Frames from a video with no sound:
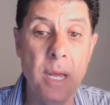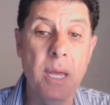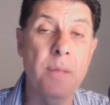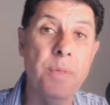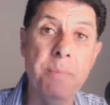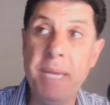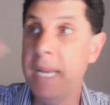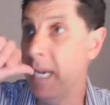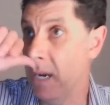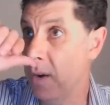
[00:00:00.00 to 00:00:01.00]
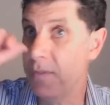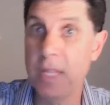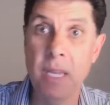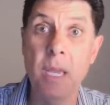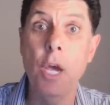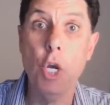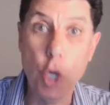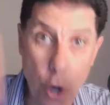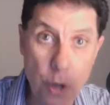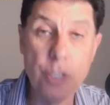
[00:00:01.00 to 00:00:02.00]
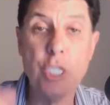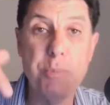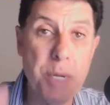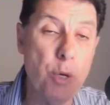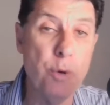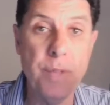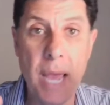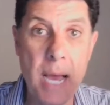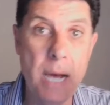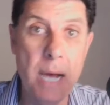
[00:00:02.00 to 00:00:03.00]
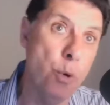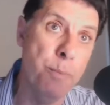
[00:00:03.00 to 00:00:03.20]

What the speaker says: and the meeting of the current Speaker of the House,